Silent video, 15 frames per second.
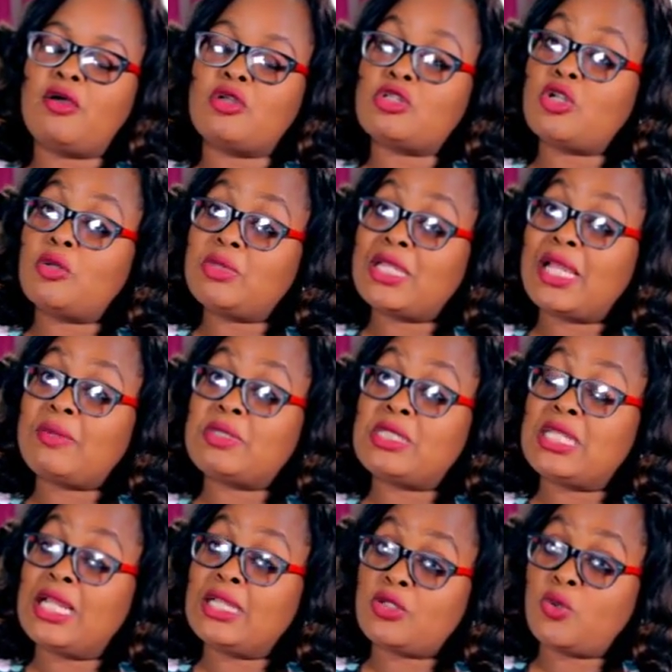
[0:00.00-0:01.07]
sometimes
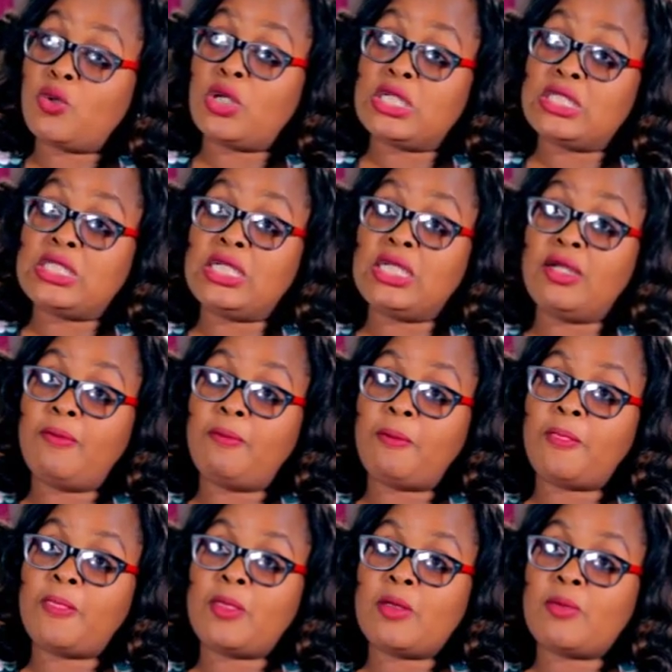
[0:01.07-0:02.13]
less quality
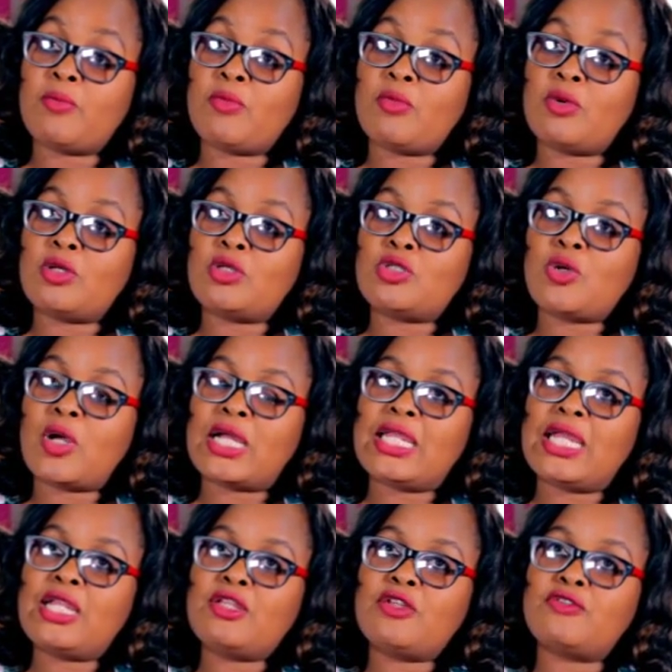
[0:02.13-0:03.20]
so at
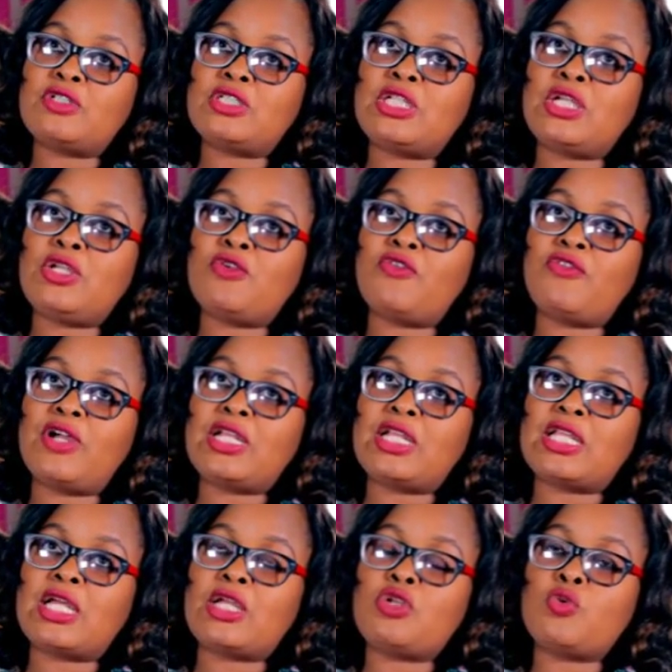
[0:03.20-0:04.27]
the end of the day you find
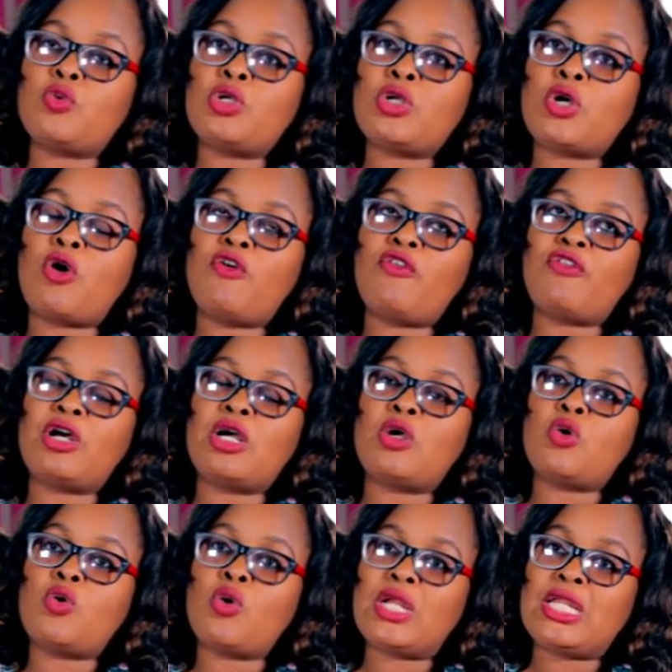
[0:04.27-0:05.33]
out that you want to offer
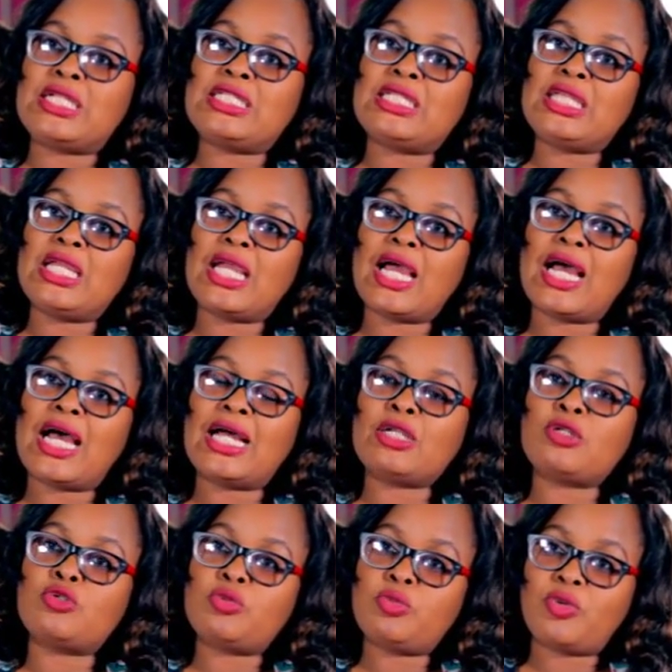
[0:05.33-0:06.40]
quality
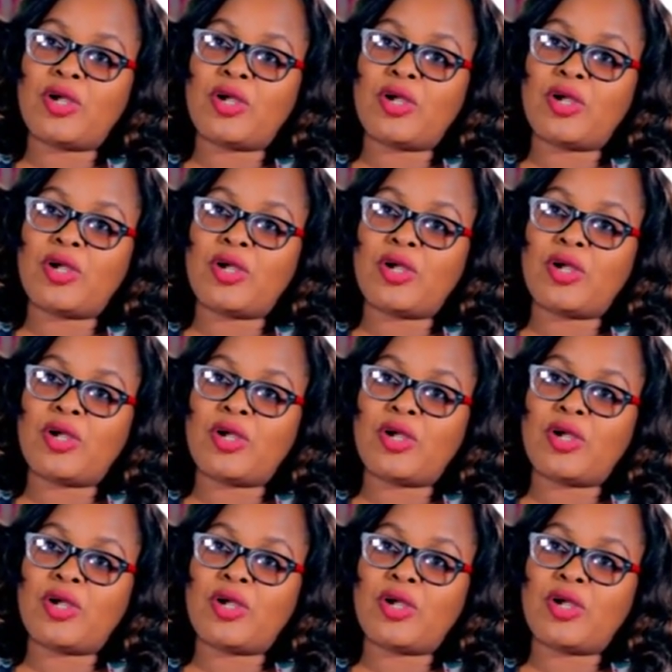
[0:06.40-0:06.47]
at good